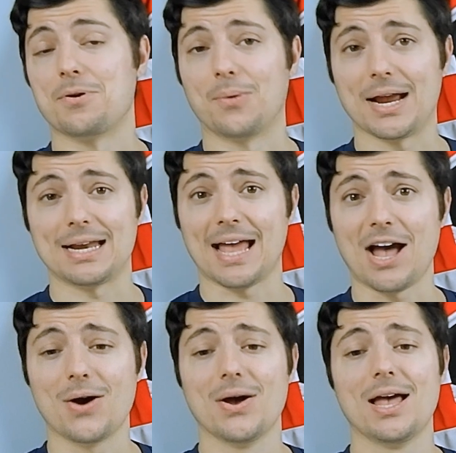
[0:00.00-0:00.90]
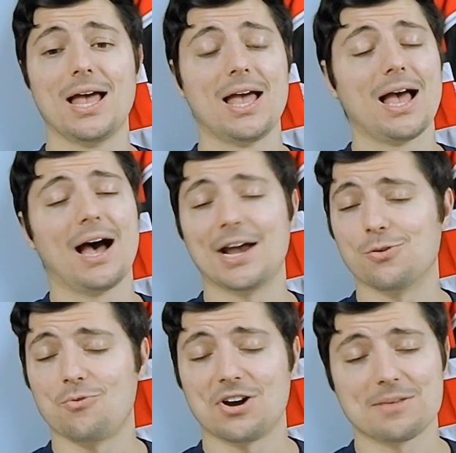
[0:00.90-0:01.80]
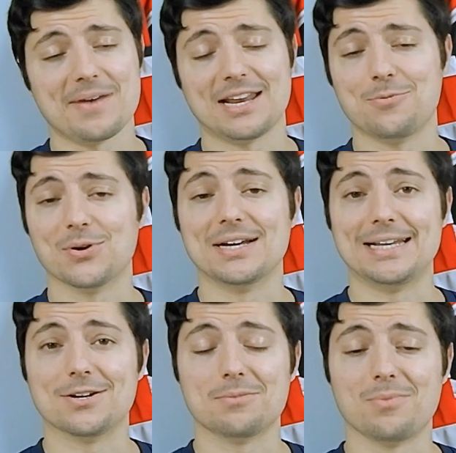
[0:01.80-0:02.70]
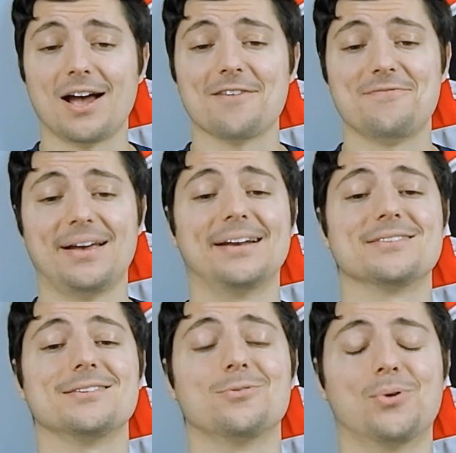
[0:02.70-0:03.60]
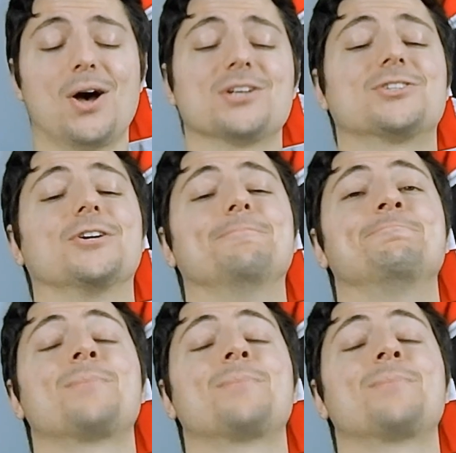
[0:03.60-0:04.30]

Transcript: But right now, I don't want him anywhere near my fantasy roster.